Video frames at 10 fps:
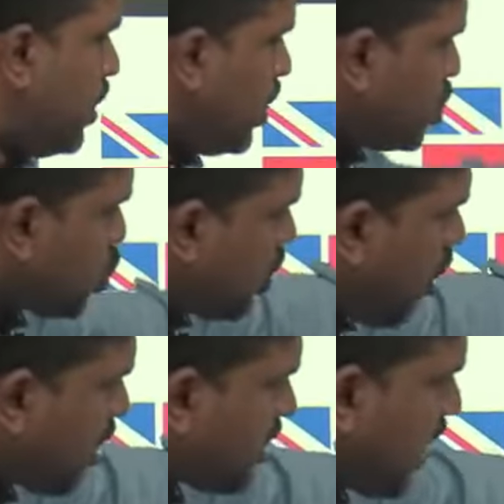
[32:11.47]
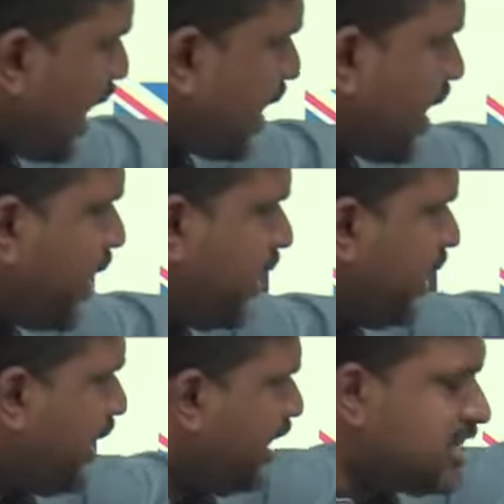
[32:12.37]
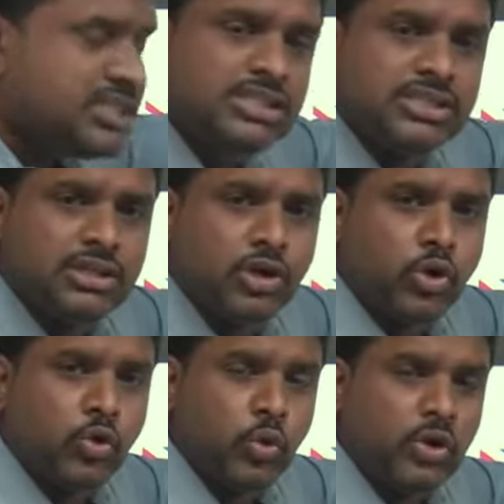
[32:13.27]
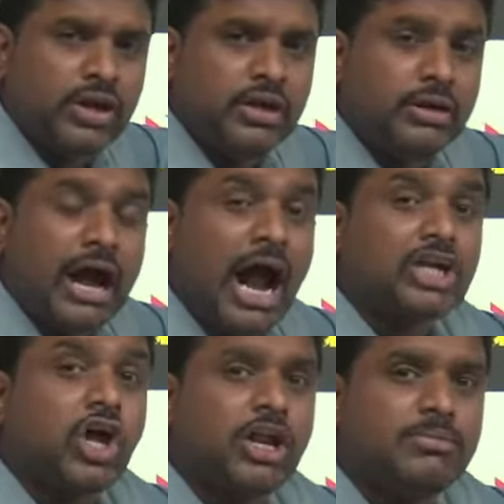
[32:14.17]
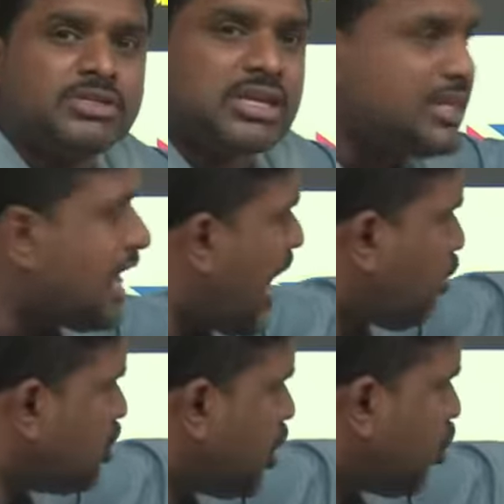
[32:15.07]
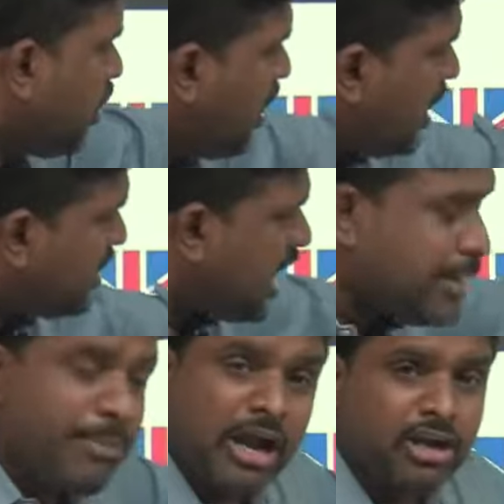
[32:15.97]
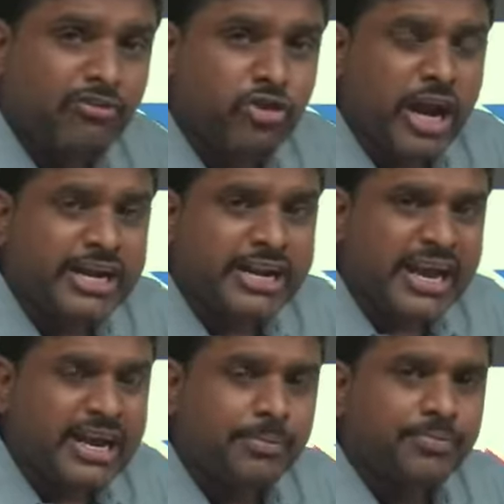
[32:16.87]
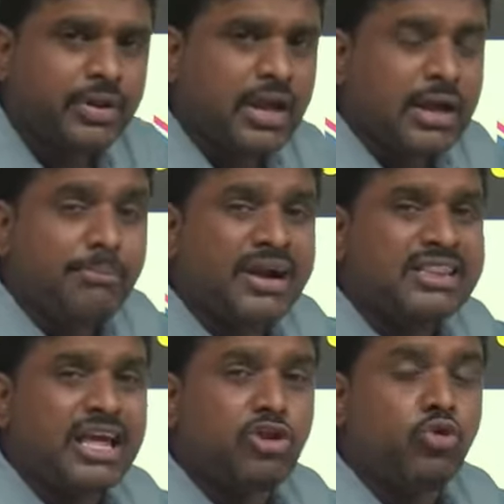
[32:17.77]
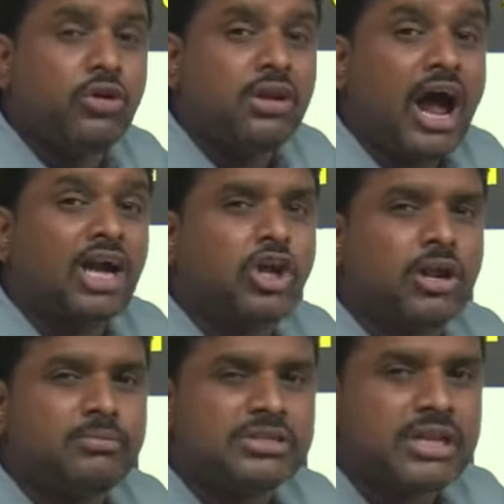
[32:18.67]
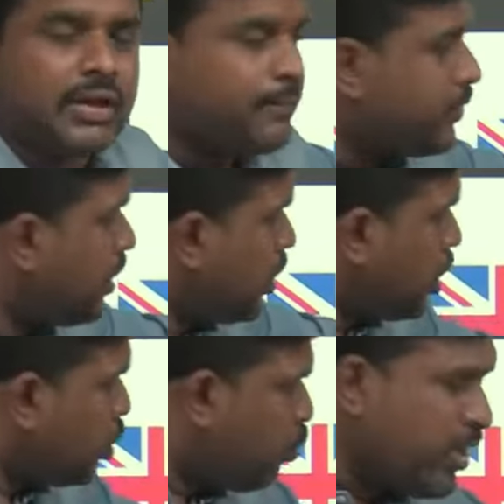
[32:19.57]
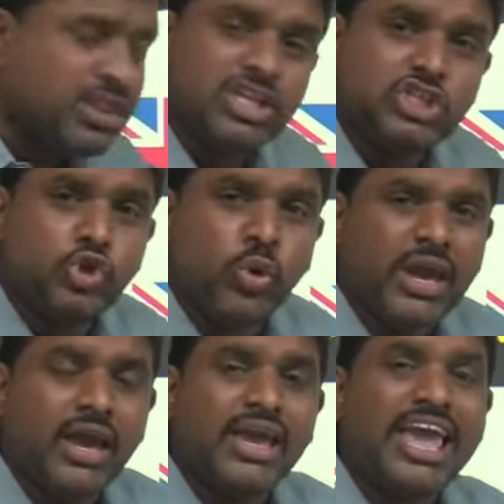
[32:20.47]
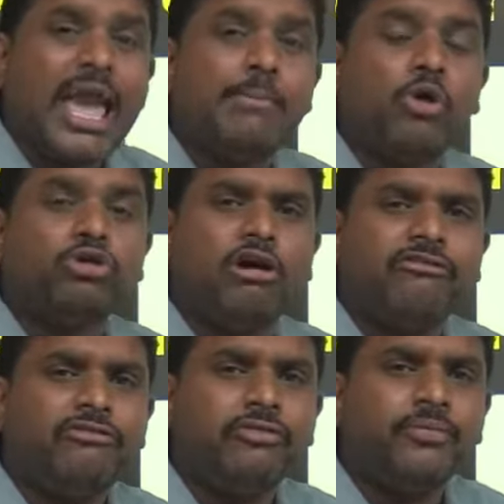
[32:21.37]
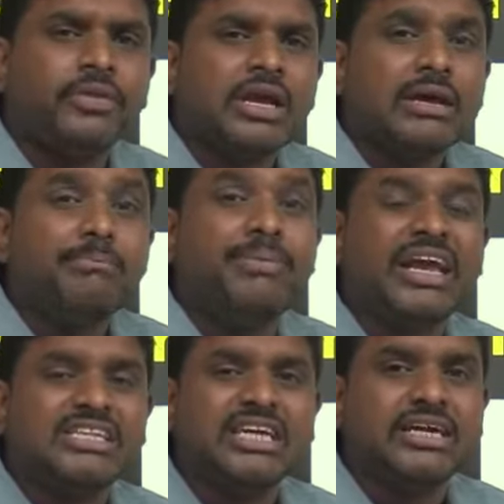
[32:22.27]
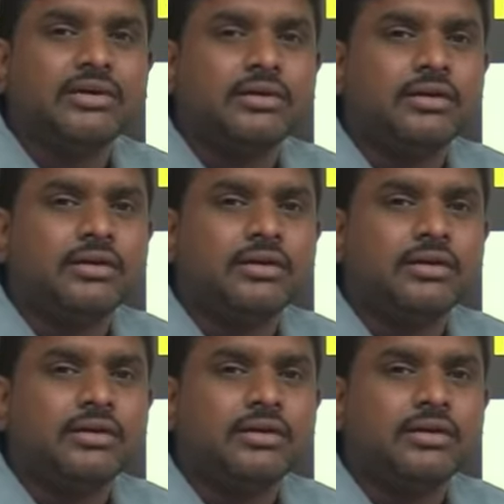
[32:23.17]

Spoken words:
so Northern Ireland is ruled autonomously. They have their own, they are part of United Kingdom, but they rule autonomously. When this UK came out of Brexit,